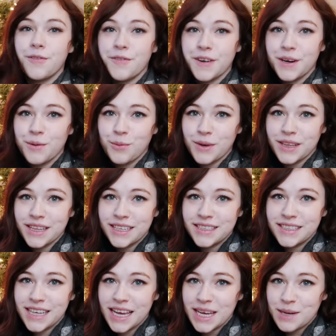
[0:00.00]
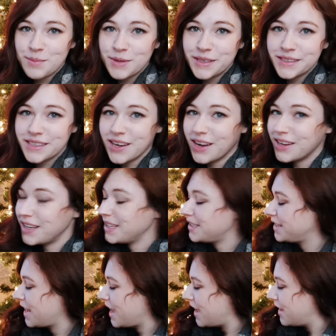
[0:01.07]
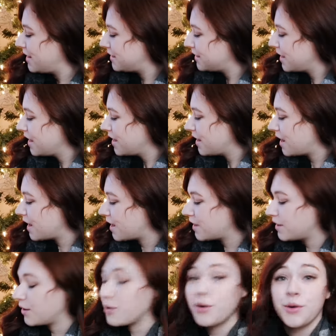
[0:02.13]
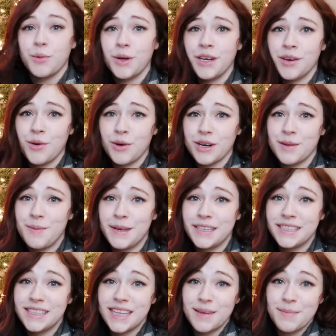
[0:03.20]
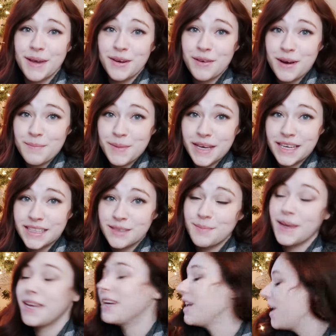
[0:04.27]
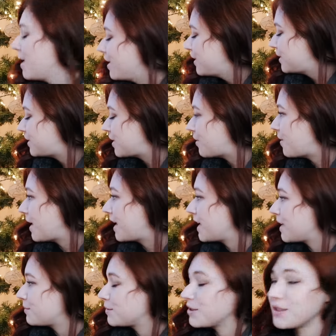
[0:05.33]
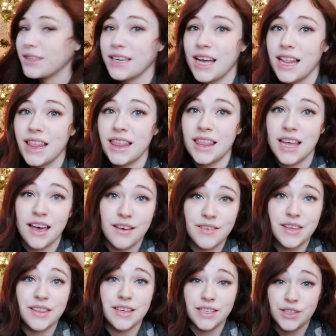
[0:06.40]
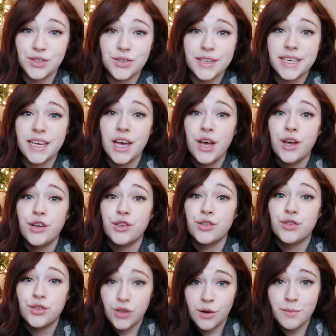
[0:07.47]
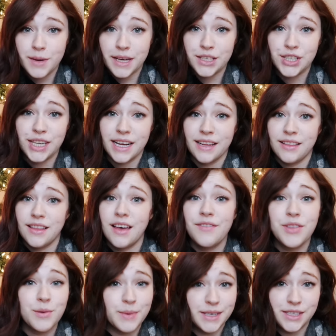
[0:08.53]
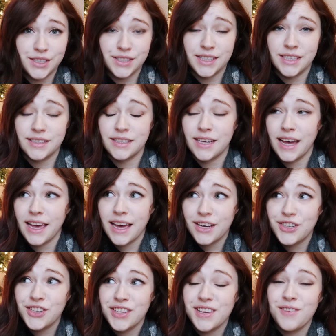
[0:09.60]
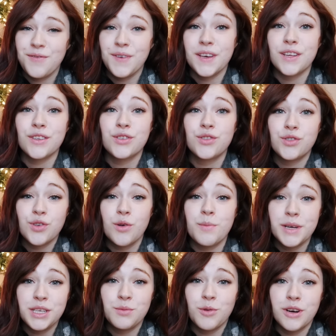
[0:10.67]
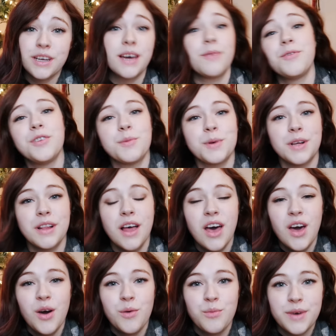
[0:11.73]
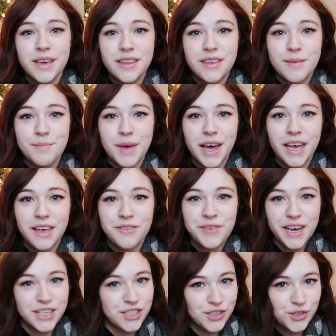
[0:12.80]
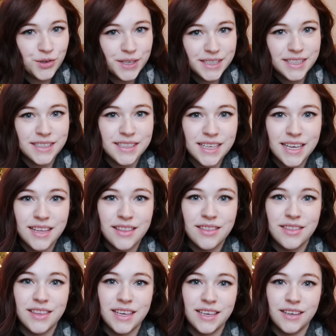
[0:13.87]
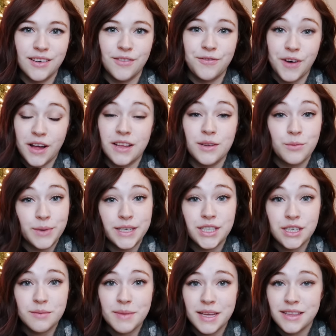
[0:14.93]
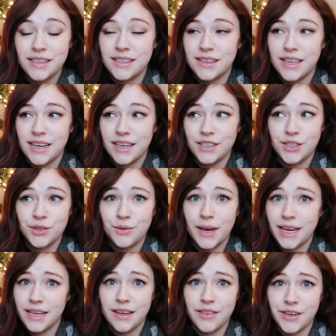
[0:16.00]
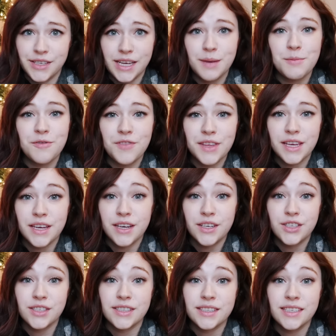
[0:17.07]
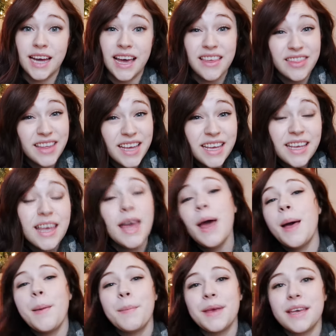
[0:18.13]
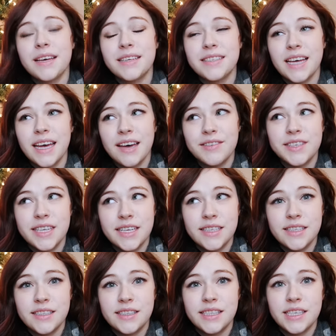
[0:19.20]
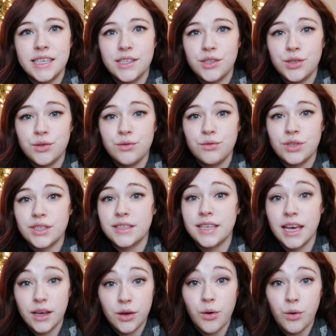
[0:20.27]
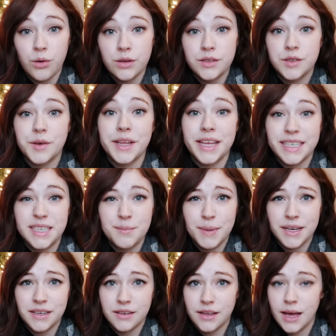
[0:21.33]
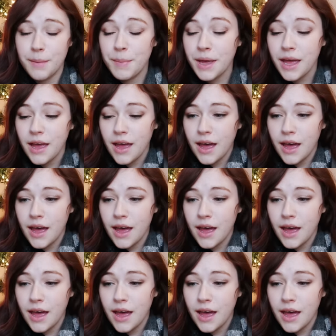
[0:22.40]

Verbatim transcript: fur woodland animals on it and uh, wooden ornaments that my grandpa has made. So I absolutely love this tree so much, and I love the winter season. I actually feel so much more comfortable with my fashion choices in the fall and winter months than I do any other time of the year. Just, I think, because I have a tendency to just get cold, so I like to bundle up.